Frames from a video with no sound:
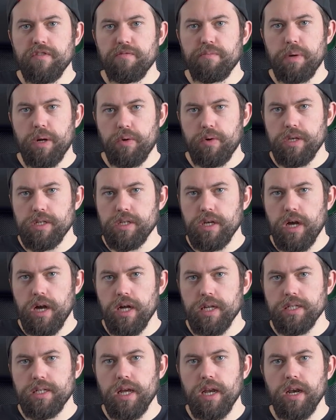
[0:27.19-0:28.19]
bonus
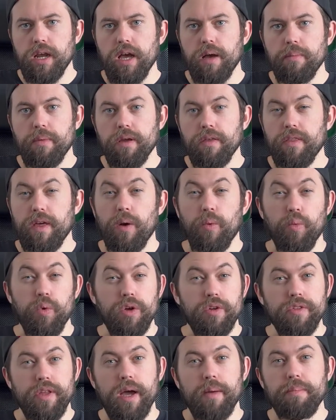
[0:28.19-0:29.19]
content coming that
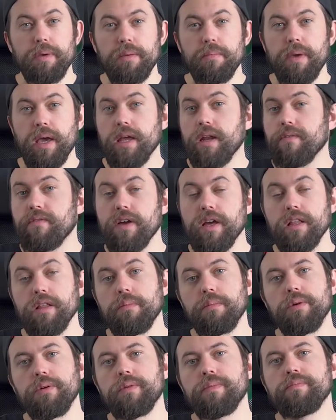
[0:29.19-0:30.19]
will not be made
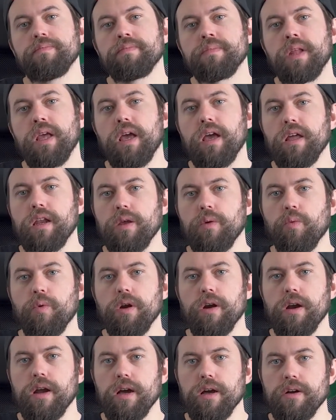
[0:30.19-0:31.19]
available
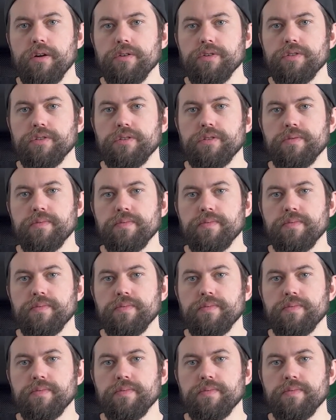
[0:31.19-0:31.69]
anywhere else.